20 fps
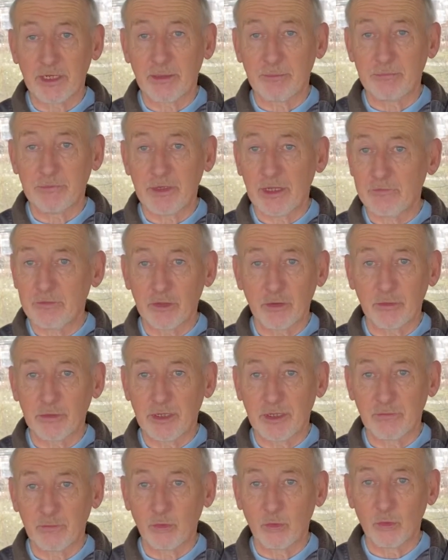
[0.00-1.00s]
I'm never going to
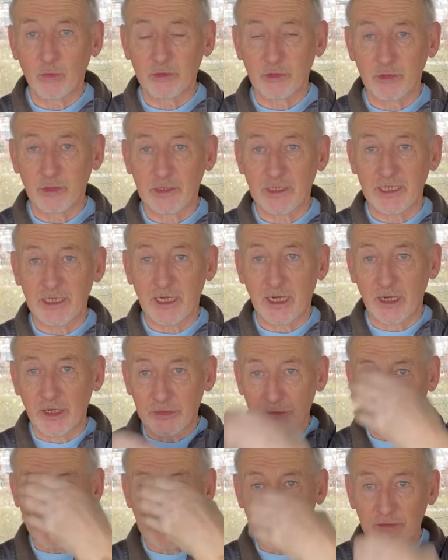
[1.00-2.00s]
have water
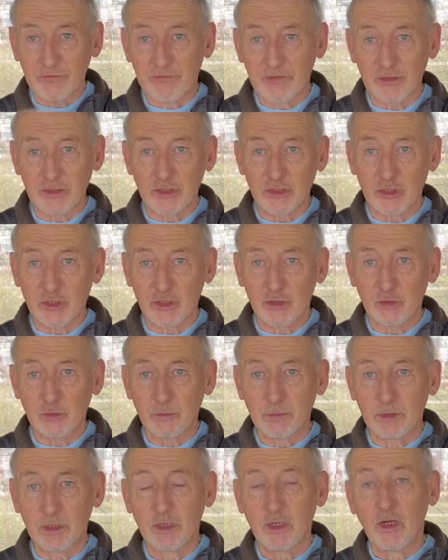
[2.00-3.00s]
either in the filler tube